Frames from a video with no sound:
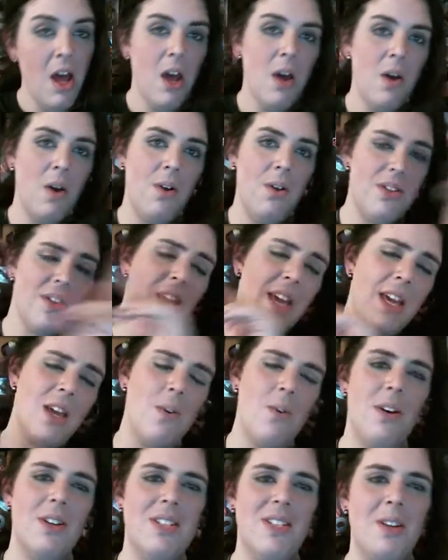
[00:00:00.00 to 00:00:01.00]
Well, thank
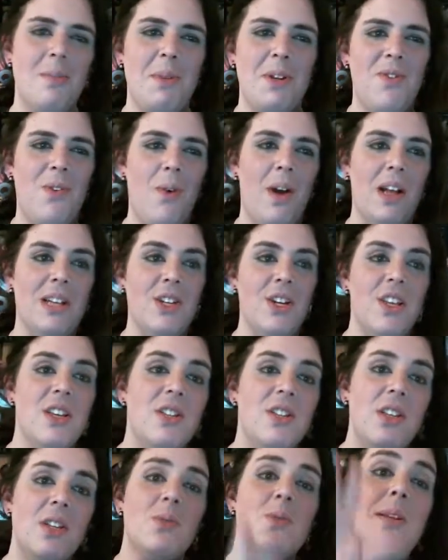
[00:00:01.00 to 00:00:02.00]
you all so much for watching this.
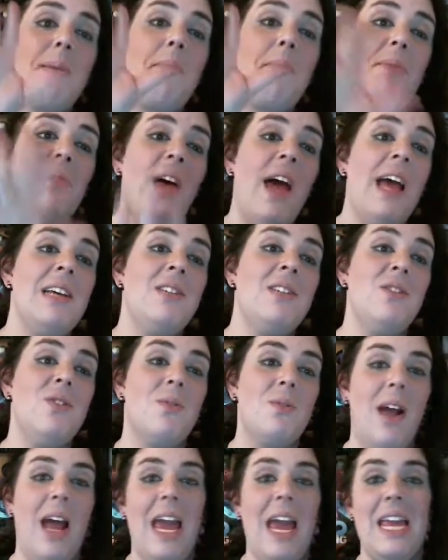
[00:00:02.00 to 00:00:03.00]
This was a blast to
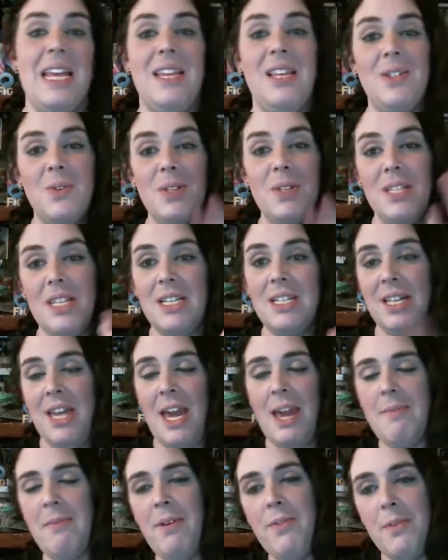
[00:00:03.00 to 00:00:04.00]
write. This
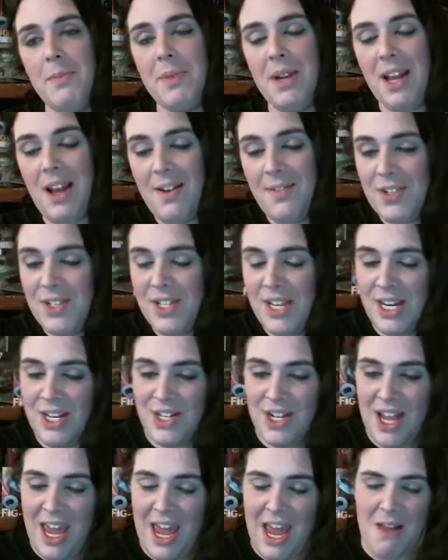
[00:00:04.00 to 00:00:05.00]
came up from a
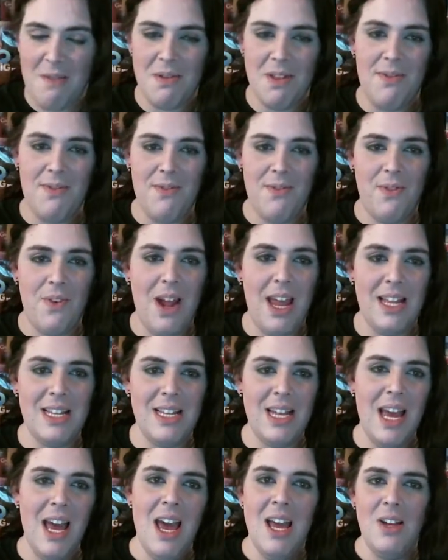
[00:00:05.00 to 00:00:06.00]
conversation I had with a friend,
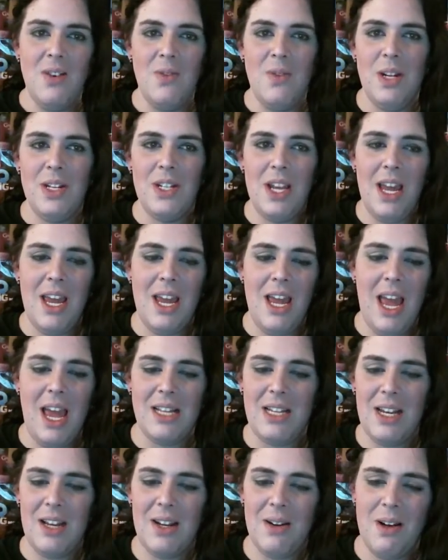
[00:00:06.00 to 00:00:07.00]

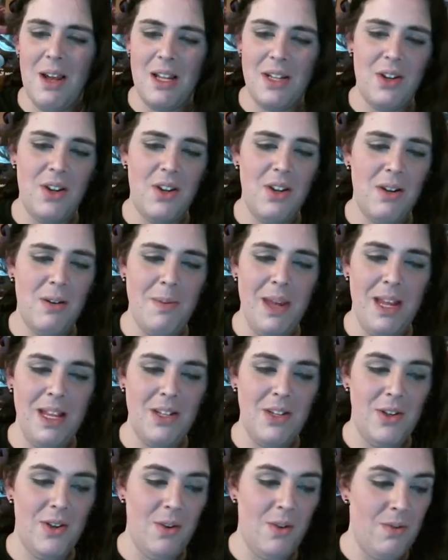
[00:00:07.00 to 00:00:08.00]
it took me
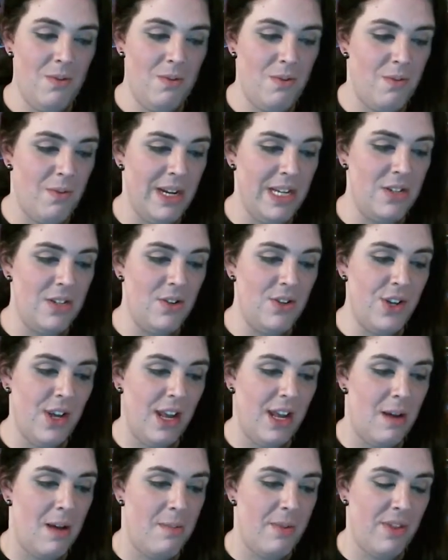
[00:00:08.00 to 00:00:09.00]
into researching a
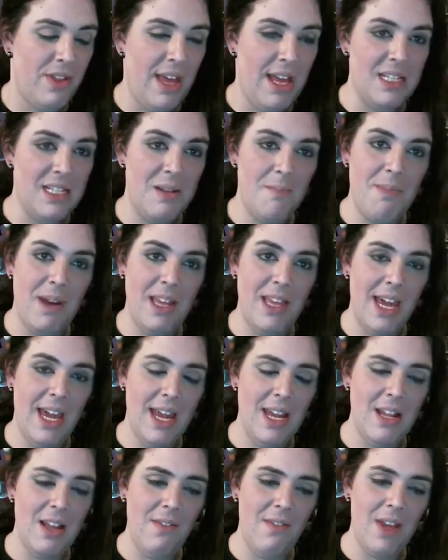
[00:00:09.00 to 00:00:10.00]
couple things, and by the
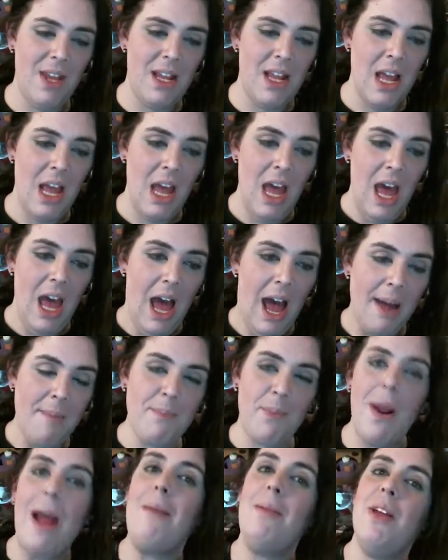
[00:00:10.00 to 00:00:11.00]
end of it, I'm
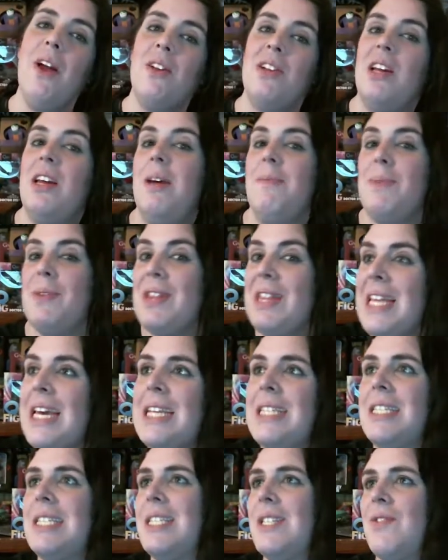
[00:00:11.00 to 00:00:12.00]
probably on a couple
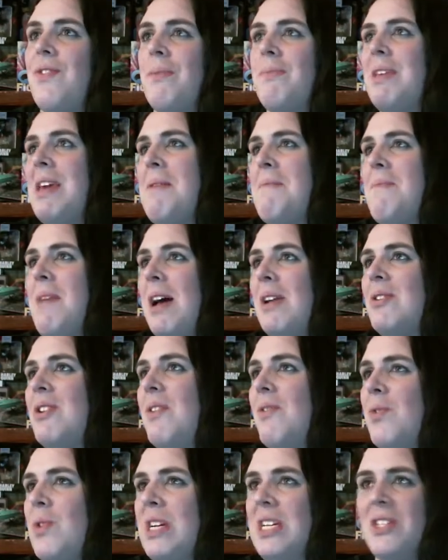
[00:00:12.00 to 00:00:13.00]
lists from the amount
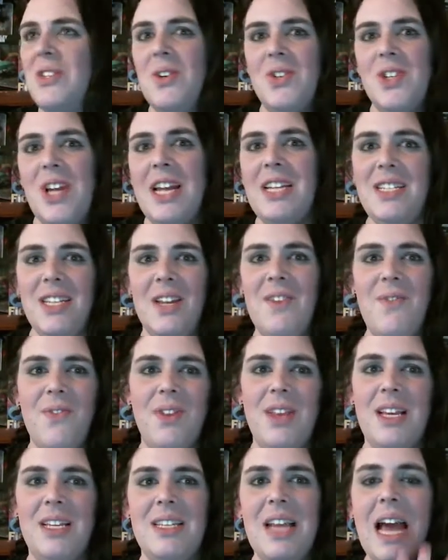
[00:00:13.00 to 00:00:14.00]
of research I did for
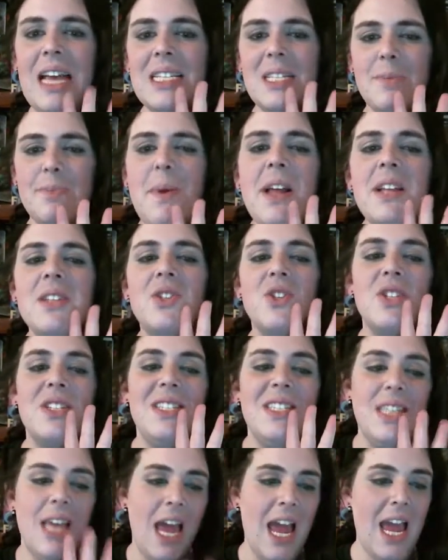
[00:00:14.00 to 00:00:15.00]
this. I spent
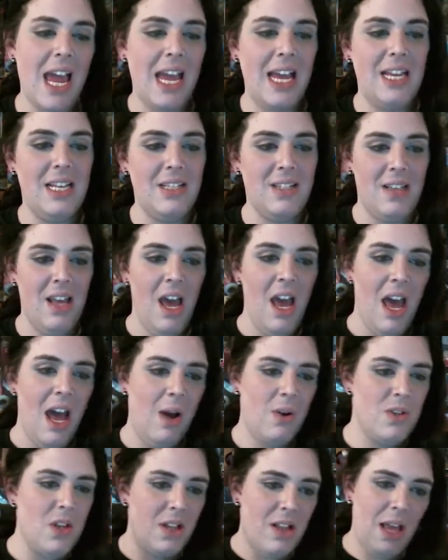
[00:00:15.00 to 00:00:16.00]
days. I
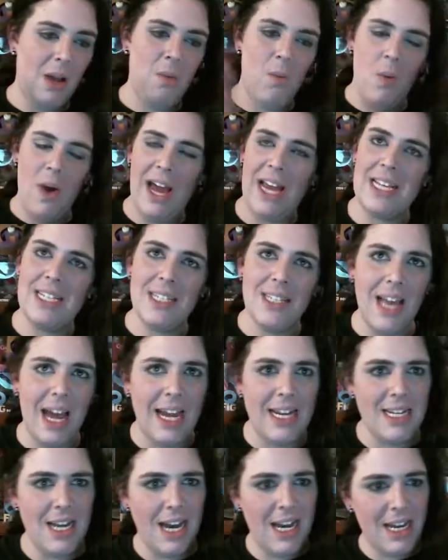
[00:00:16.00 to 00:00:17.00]
was on like
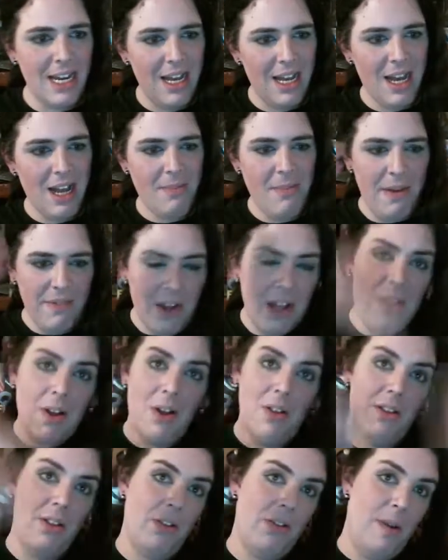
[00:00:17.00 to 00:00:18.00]
ysci.com. I've got all
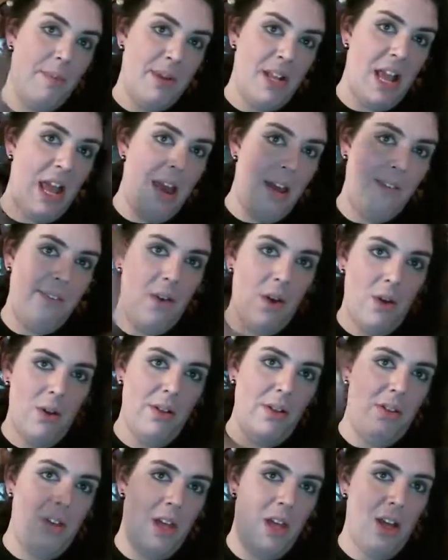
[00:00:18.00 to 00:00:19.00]
of them. I'm gonna have all
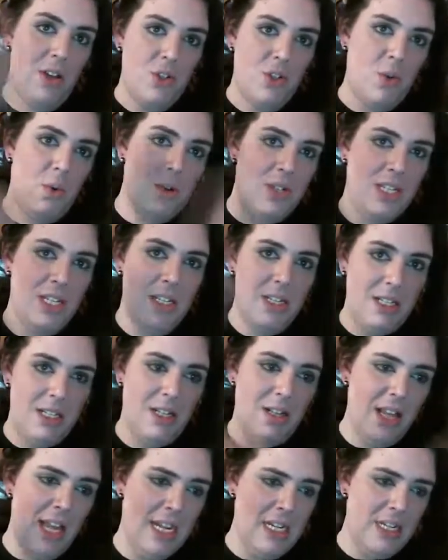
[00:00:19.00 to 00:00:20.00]
of the sources
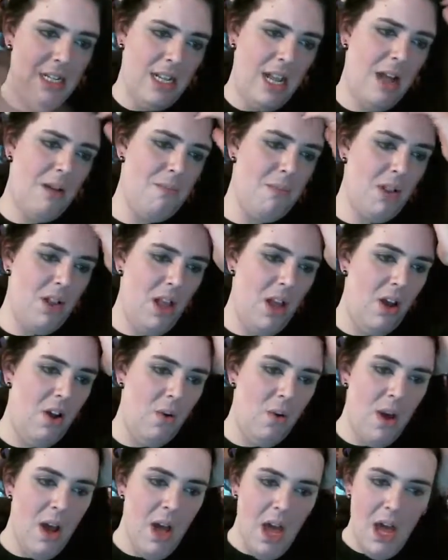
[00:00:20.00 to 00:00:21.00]
linked down below
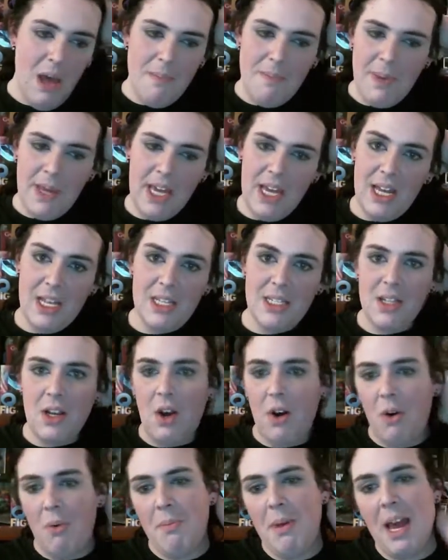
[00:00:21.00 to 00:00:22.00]
because
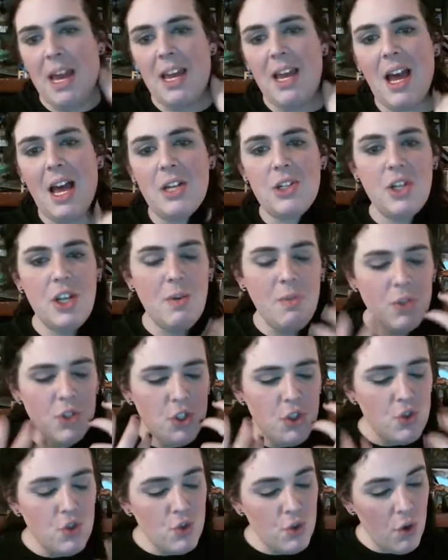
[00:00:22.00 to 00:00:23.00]
oh my gosh, it was
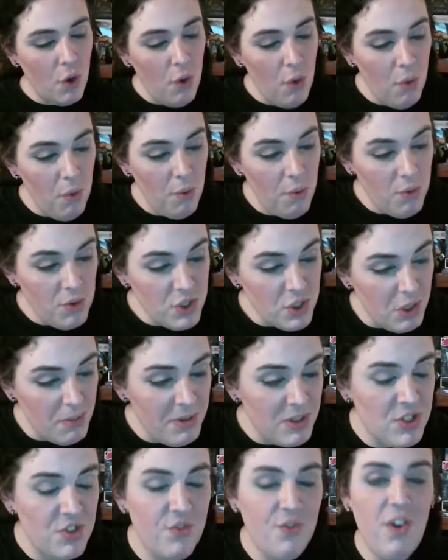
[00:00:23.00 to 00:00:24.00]
so
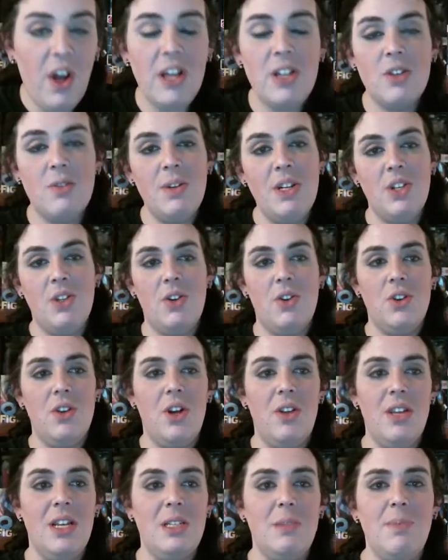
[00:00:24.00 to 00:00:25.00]
much fun to research all
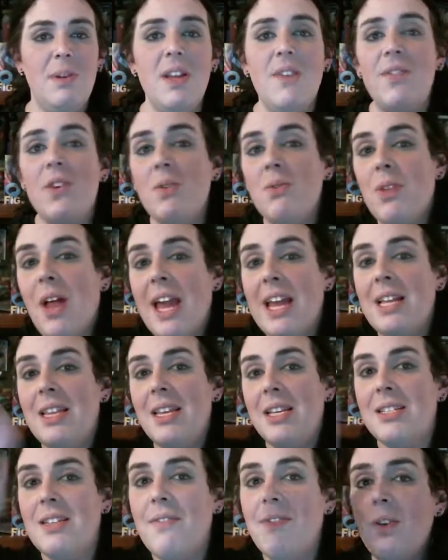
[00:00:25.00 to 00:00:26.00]
this. But if you like
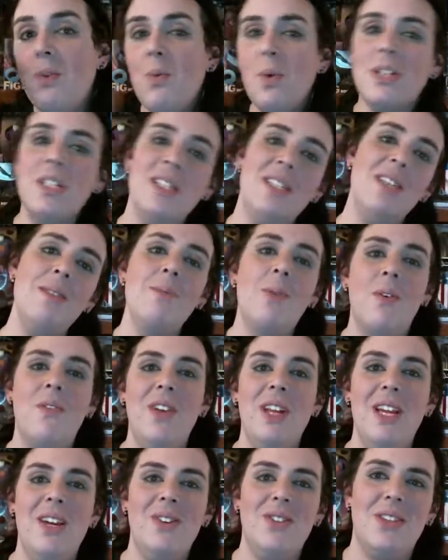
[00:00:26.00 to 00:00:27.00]
this, if you want to see more
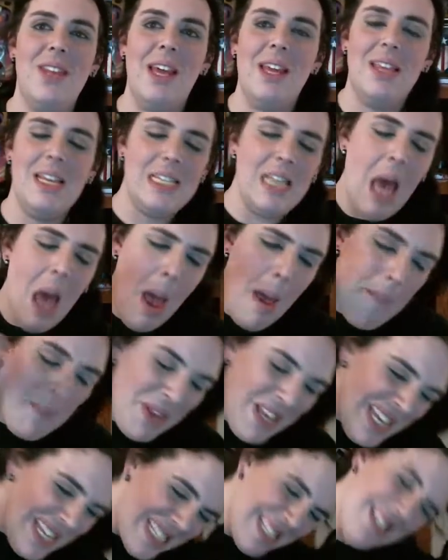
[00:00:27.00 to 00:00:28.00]
videos like this,
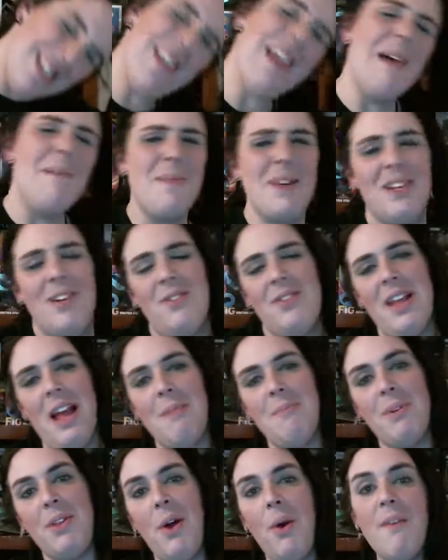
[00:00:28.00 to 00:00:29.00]
please let me know down
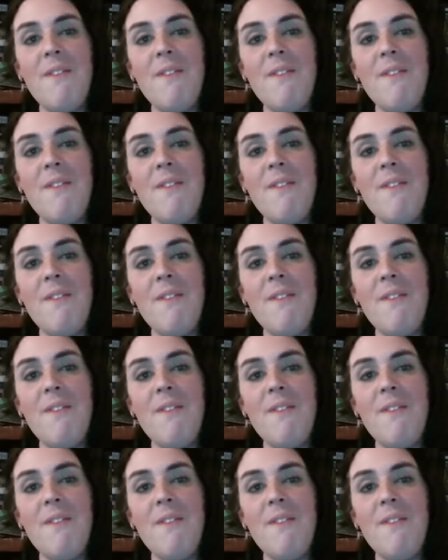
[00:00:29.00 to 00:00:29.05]
below.